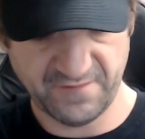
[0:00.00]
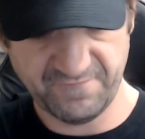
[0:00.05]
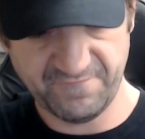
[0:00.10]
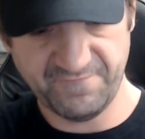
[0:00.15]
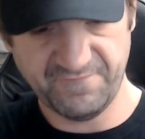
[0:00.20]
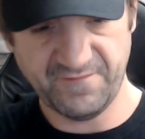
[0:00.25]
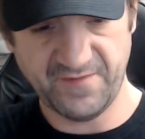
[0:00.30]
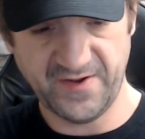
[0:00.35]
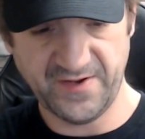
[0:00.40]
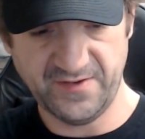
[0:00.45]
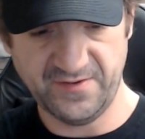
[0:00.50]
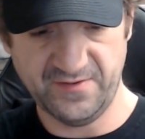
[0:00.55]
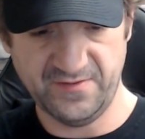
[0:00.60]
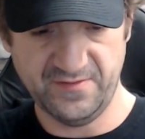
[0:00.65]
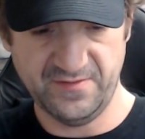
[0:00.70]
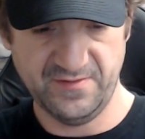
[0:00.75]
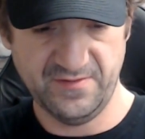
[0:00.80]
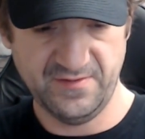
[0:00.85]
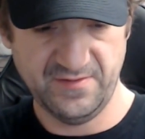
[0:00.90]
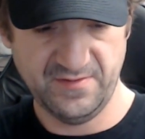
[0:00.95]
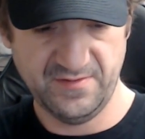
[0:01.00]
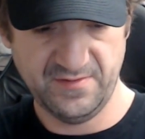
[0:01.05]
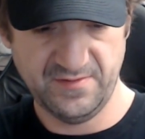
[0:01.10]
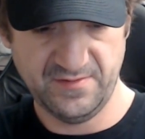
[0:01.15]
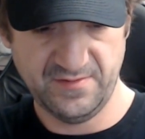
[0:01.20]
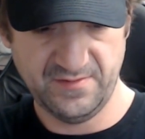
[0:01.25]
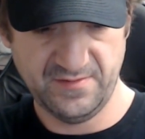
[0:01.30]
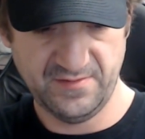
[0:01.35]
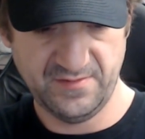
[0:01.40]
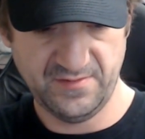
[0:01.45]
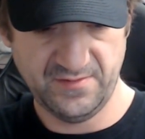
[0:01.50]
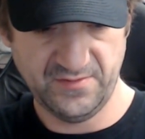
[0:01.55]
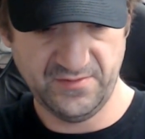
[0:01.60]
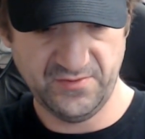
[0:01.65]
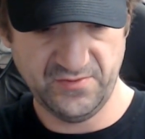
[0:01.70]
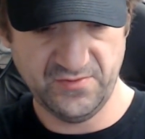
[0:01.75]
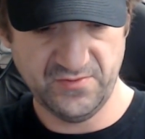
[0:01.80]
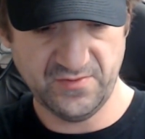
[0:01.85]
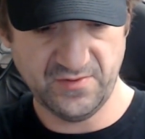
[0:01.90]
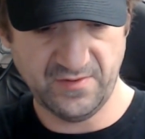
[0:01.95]
Fighter.
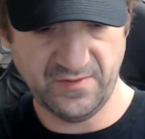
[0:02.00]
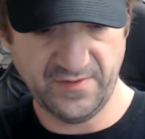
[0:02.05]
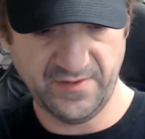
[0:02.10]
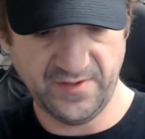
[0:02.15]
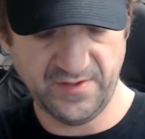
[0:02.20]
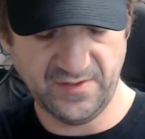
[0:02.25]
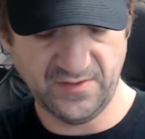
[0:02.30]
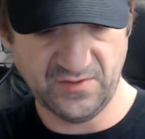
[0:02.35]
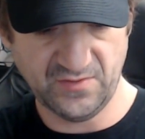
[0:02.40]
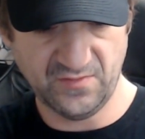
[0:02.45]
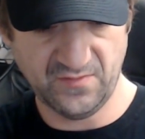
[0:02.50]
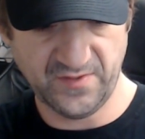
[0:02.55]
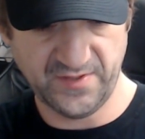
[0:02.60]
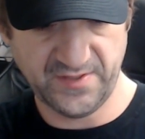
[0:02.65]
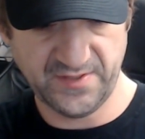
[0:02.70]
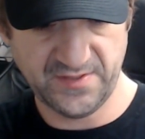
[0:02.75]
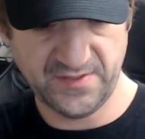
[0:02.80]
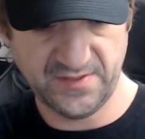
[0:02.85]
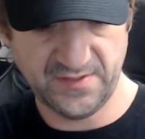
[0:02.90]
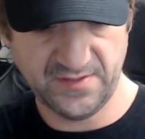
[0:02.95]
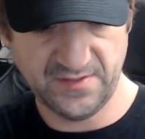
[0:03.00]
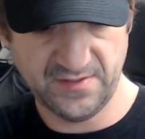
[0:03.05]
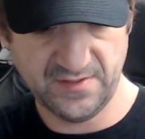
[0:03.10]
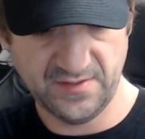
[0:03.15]
You are a 20